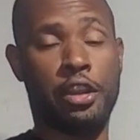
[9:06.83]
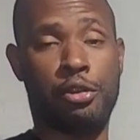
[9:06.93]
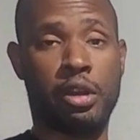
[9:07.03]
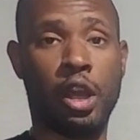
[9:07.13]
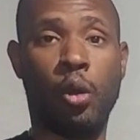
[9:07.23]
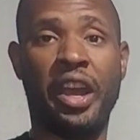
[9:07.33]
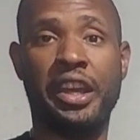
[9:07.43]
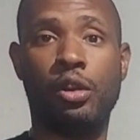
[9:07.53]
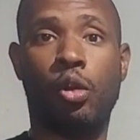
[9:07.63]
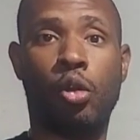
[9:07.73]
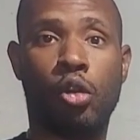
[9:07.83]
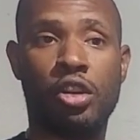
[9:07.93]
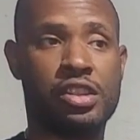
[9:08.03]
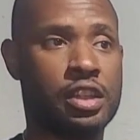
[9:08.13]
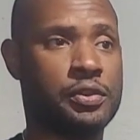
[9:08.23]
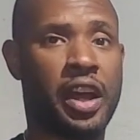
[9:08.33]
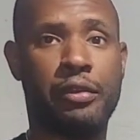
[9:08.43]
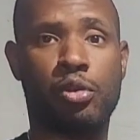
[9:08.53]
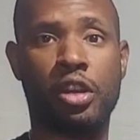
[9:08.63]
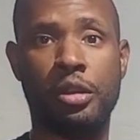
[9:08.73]
a 308 or
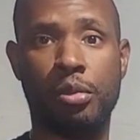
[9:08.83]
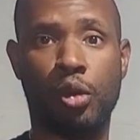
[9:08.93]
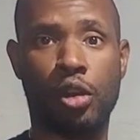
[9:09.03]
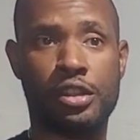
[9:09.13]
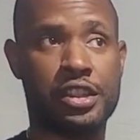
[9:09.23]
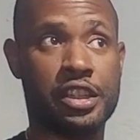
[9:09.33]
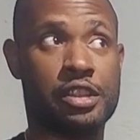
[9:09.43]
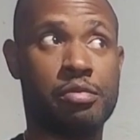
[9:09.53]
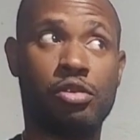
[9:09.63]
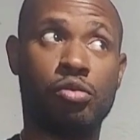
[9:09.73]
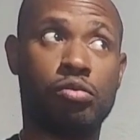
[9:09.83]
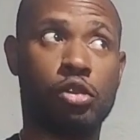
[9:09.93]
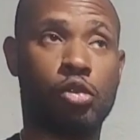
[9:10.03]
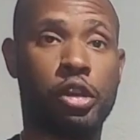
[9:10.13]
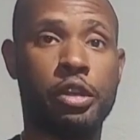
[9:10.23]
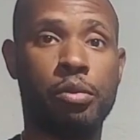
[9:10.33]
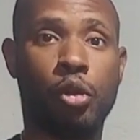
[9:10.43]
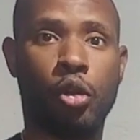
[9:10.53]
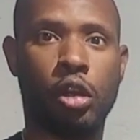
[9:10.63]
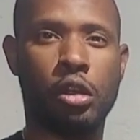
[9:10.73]
6.5 Creedmoor, 6
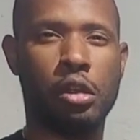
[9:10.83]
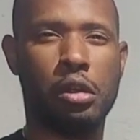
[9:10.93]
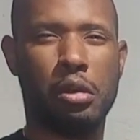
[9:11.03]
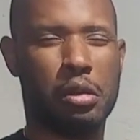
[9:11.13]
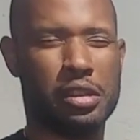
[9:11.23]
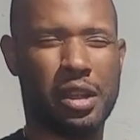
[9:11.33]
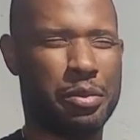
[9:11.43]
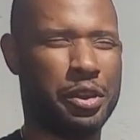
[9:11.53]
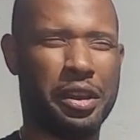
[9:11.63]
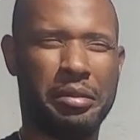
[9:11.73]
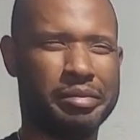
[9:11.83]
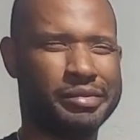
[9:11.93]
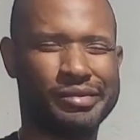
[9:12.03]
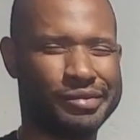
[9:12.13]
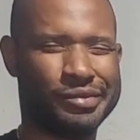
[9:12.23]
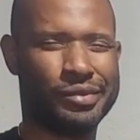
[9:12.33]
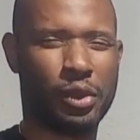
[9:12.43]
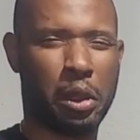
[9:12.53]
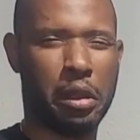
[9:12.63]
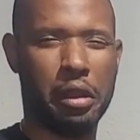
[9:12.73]
Creedmoor, or something
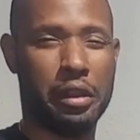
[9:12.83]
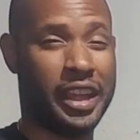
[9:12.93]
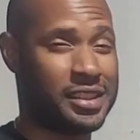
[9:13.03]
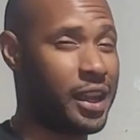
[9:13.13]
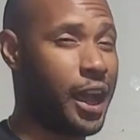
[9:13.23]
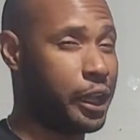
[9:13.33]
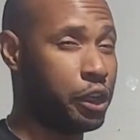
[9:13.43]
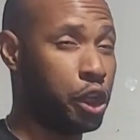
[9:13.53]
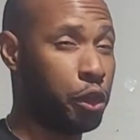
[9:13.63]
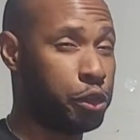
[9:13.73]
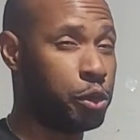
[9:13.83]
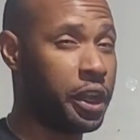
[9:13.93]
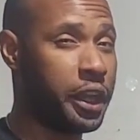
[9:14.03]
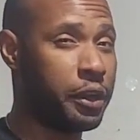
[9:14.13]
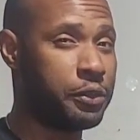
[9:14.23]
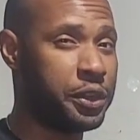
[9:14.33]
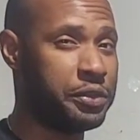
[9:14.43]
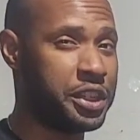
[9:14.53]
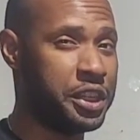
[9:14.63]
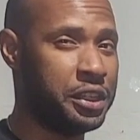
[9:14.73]
that's not going to go through an
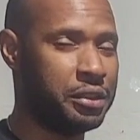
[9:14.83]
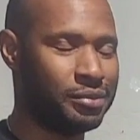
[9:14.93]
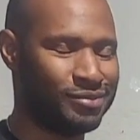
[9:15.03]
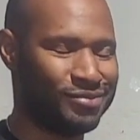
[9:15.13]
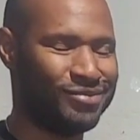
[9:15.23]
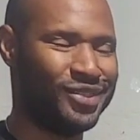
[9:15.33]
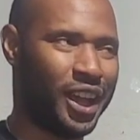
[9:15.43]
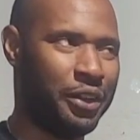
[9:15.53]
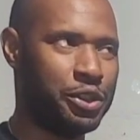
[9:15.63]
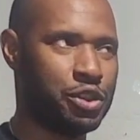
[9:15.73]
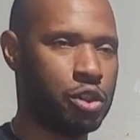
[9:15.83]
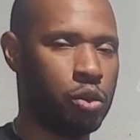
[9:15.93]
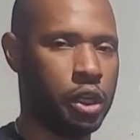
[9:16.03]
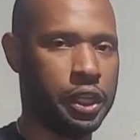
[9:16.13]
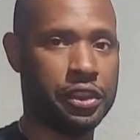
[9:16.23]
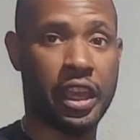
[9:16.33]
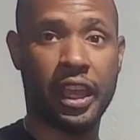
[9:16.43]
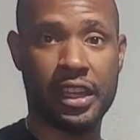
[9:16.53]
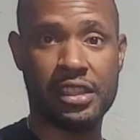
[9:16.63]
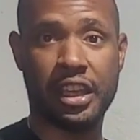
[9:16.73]
AR-15, obviously you want to get the
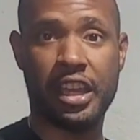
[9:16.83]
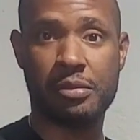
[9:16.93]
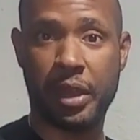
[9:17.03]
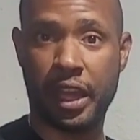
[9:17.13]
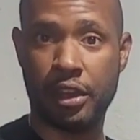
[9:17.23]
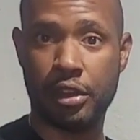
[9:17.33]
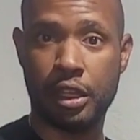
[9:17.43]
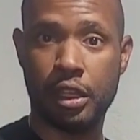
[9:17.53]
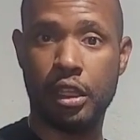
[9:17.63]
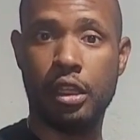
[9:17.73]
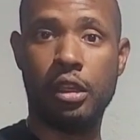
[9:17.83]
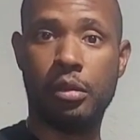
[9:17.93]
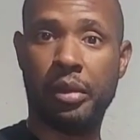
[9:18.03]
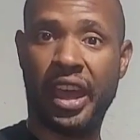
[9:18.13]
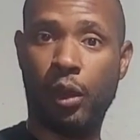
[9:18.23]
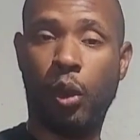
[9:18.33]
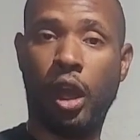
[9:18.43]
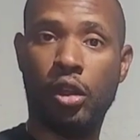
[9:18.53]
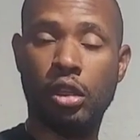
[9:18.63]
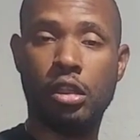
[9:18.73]
AICS-pattern
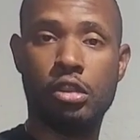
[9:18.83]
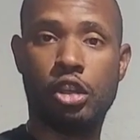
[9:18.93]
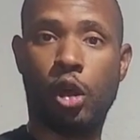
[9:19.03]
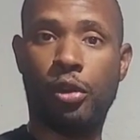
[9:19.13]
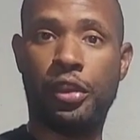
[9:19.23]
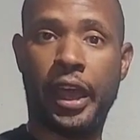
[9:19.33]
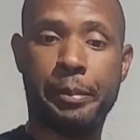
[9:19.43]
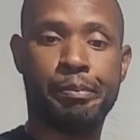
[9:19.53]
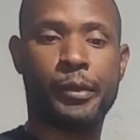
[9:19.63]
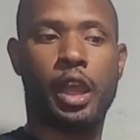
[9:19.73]
magwell to go with that.